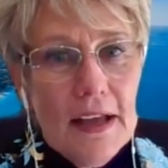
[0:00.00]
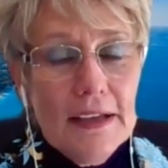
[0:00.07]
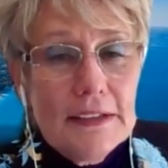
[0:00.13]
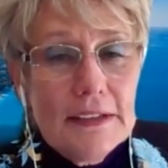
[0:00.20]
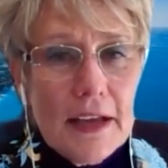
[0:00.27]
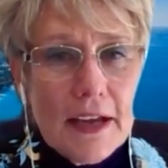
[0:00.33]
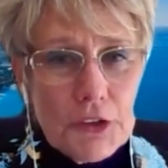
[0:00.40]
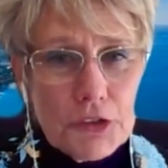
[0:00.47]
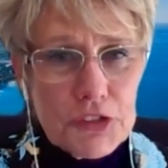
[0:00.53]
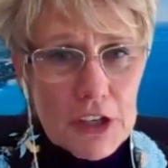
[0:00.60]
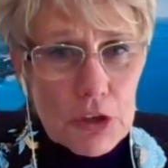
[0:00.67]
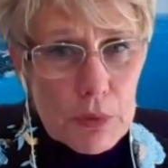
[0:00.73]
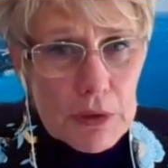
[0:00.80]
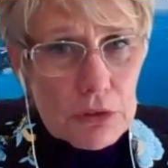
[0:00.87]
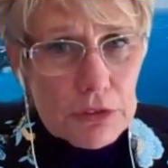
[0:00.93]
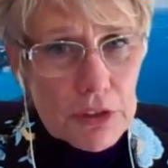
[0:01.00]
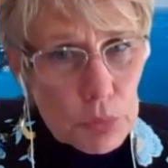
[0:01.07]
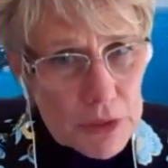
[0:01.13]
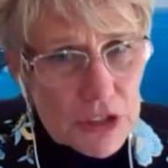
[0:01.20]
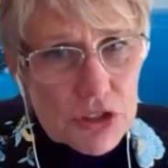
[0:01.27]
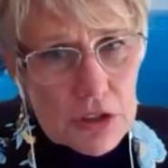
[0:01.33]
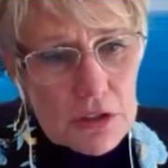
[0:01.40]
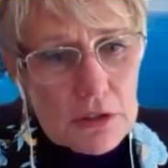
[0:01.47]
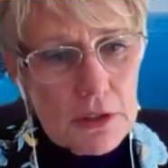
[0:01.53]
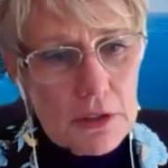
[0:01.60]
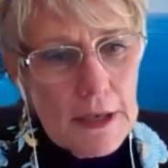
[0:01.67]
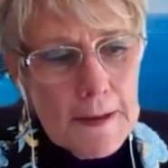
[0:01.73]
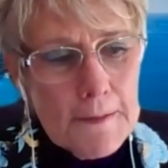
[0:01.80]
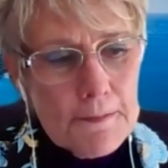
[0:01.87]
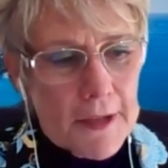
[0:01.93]
And I think, Will, that we should
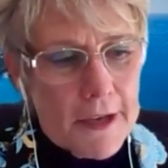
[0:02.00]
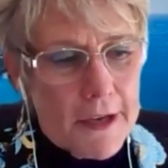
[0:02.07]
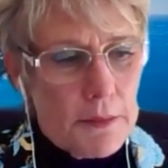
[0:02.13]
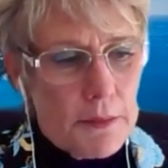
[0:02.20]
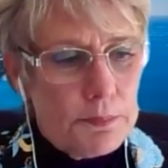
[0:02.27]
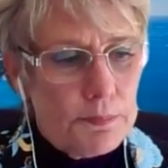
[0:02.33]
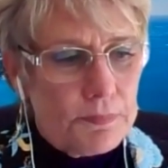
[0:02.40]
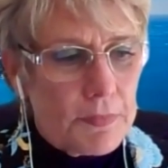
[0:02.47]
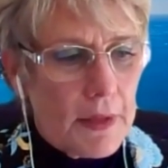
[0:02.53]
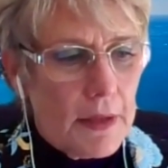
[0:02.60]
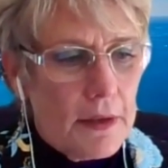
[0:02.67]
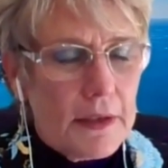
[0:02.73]
um,